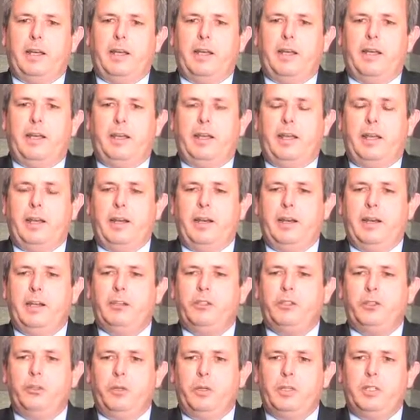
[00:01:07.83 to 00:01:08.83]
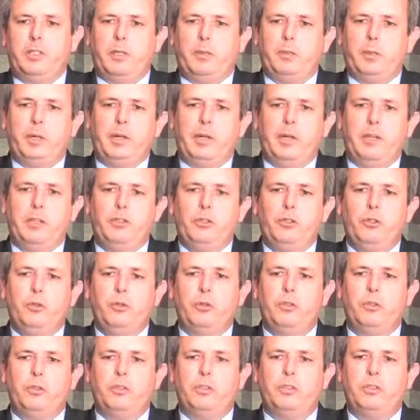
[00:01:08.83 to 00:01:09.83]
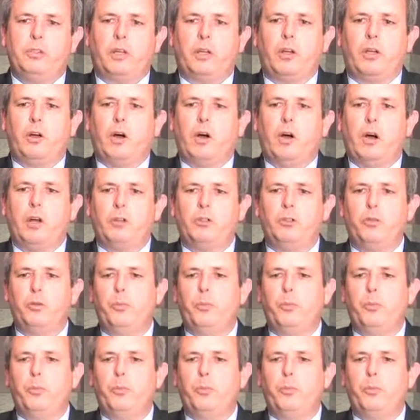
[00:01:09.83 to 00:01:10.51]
an issuer typically chooses the card